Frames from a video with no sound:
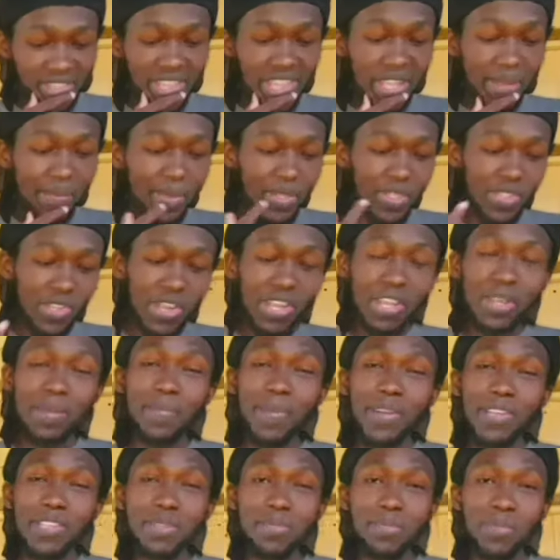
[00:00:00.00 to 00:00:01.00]
Let me talk
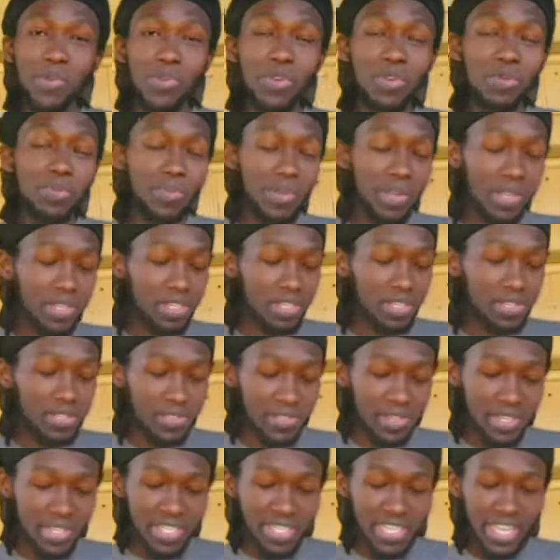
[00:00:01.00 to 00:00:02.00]
about the Merrill brothers
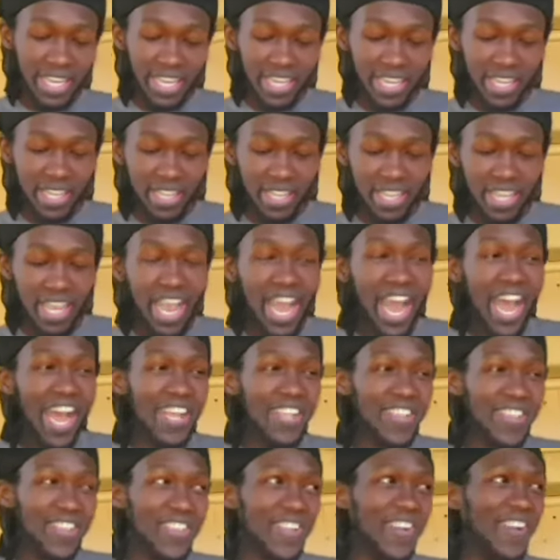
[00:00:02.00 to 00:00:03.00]
for a second. I
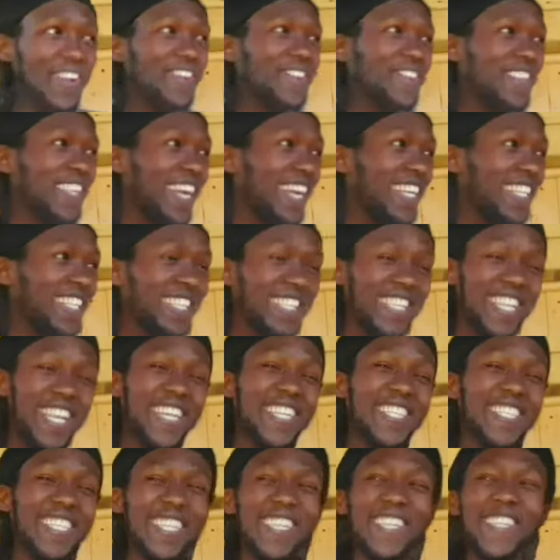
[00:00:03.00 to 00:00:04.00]
love that
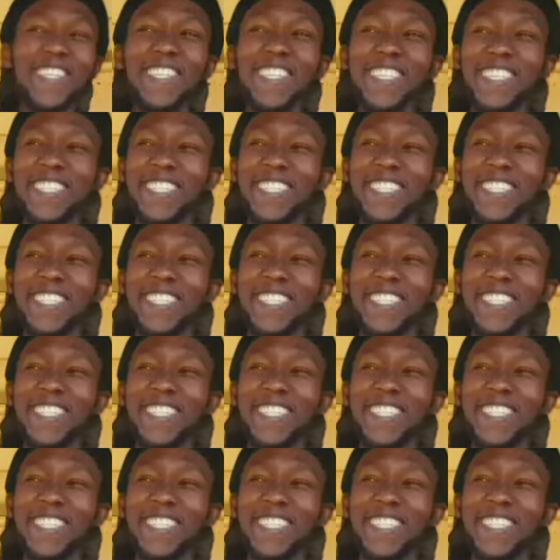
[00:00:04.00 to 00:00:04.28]
Dixon is